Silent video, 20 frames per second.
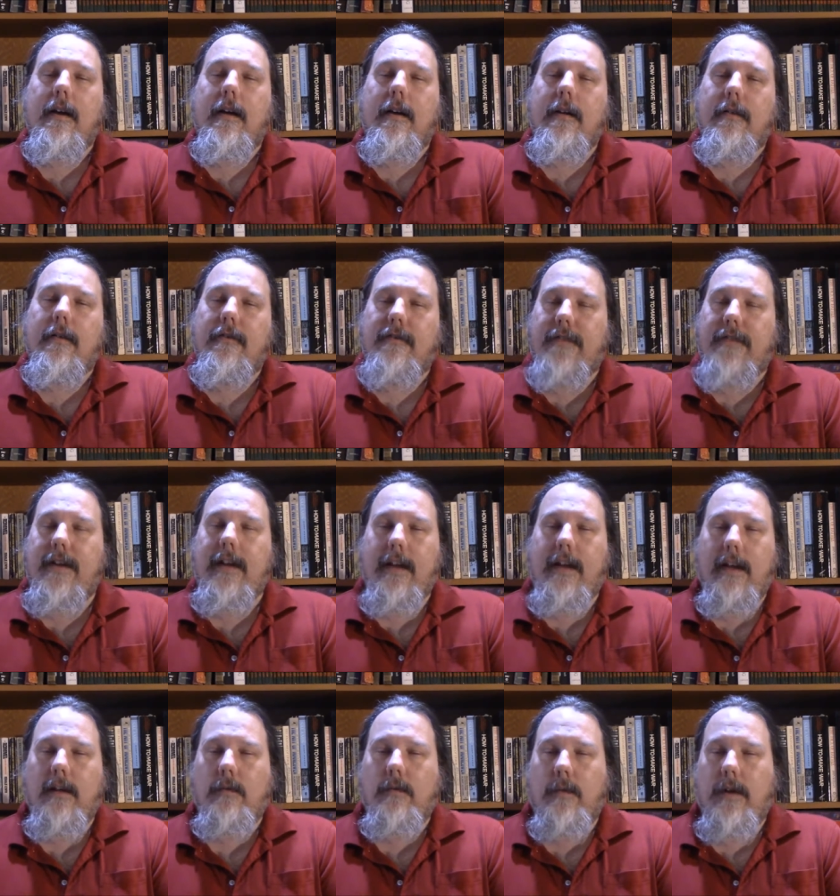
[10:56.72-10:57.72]
fit
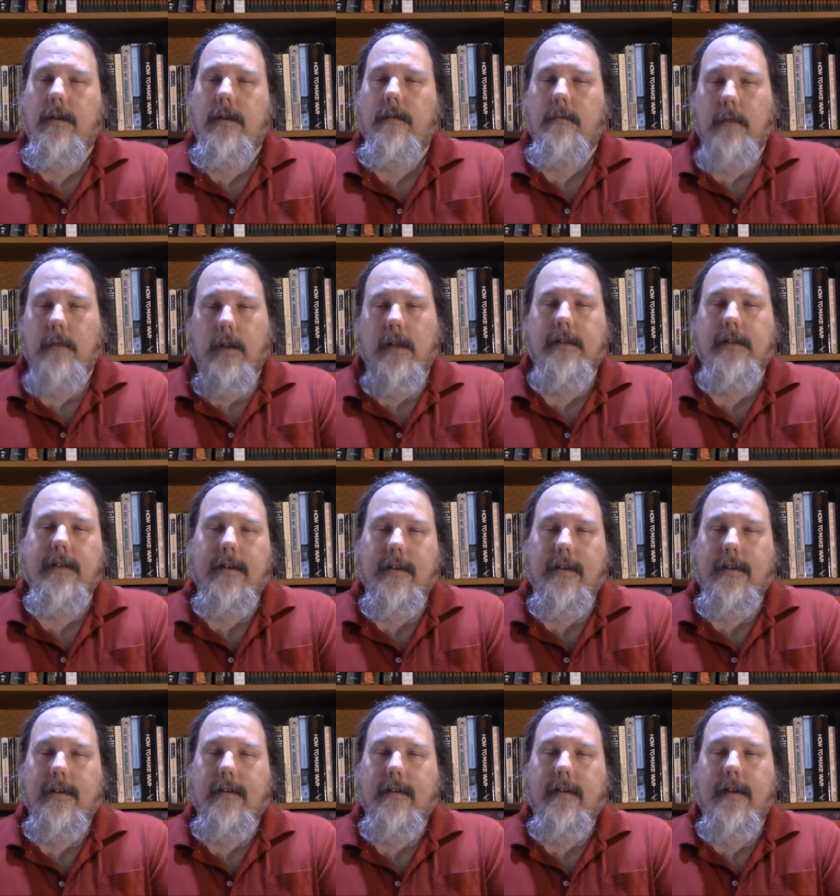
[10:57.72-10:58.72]
in with military
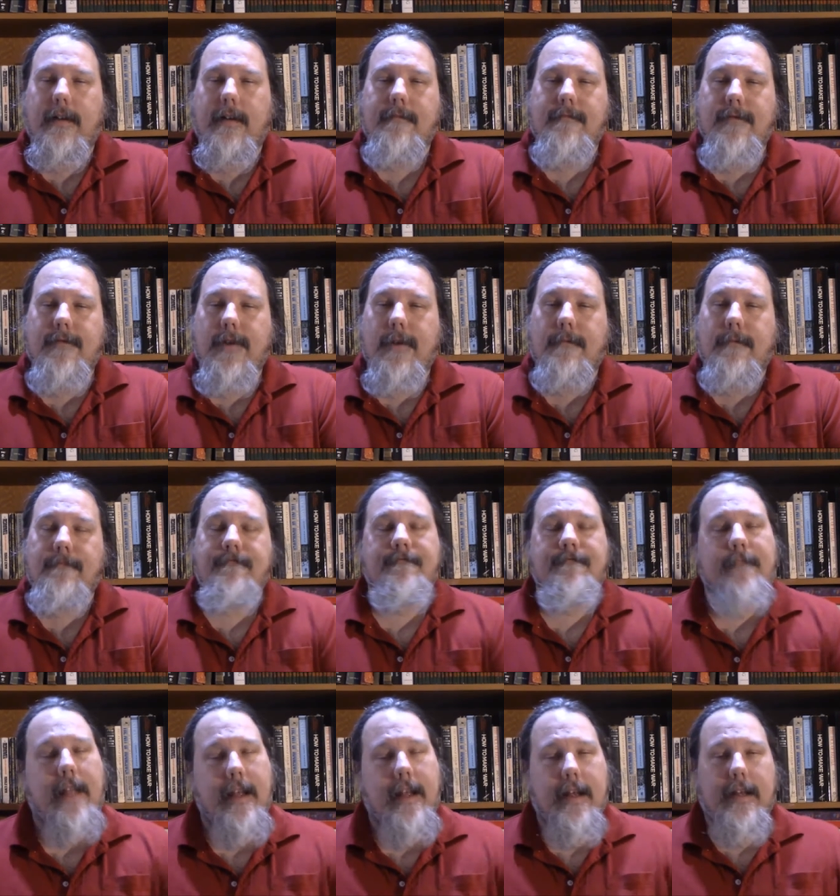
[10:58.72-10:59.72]
theory. So
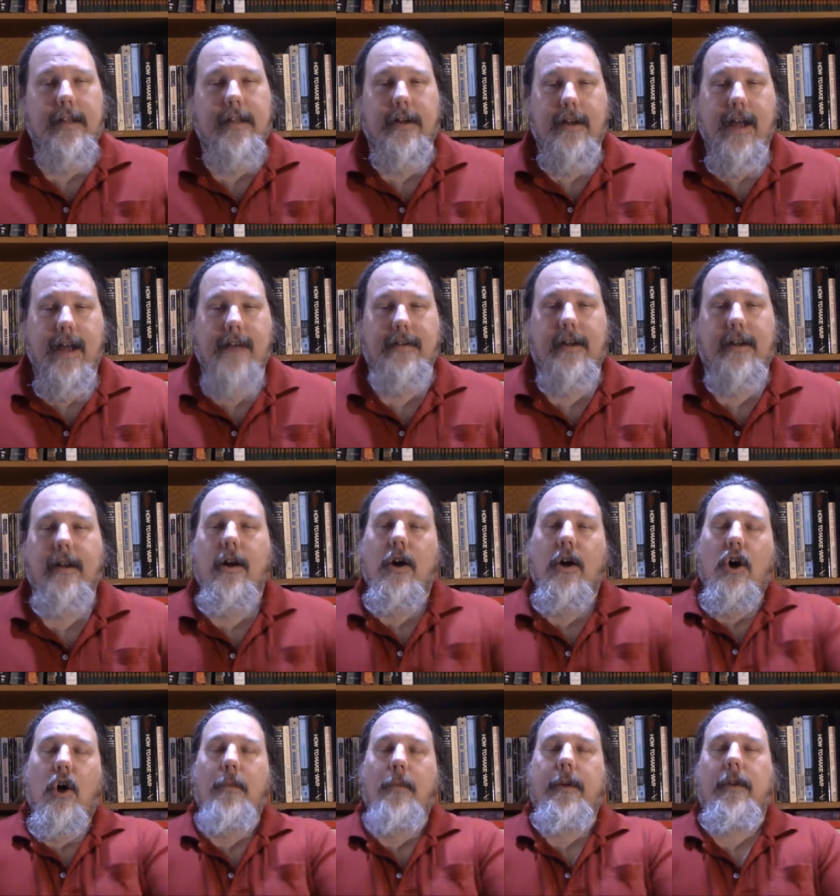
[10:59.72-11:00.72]
there you have it.
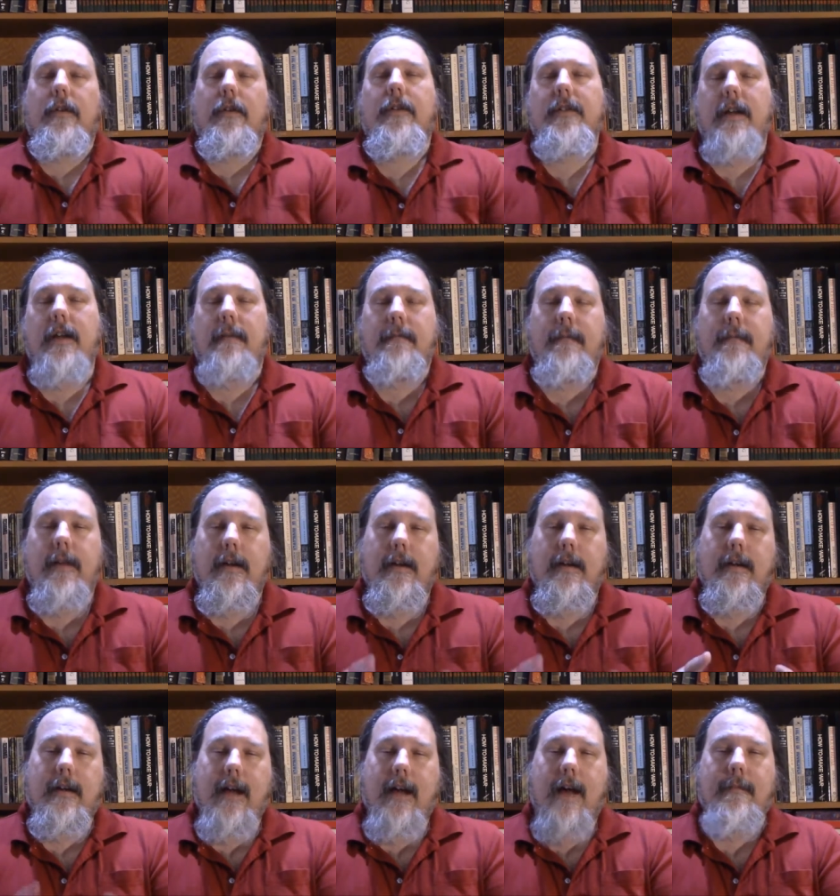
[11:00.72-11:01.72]
Hope you learned something.
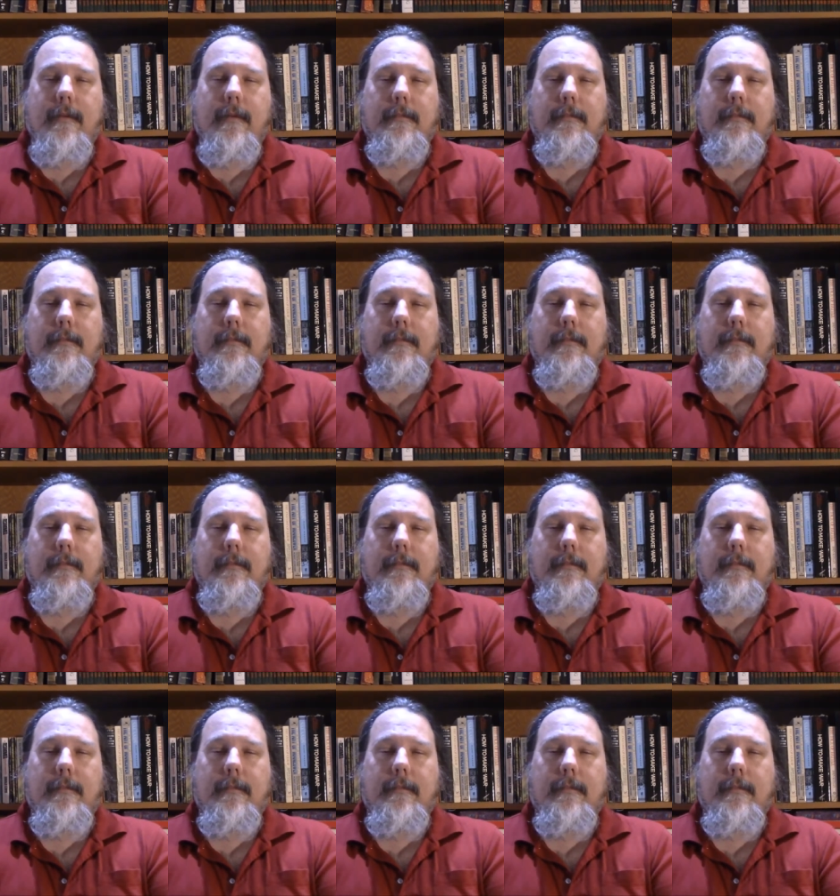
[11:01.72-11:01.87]
Comment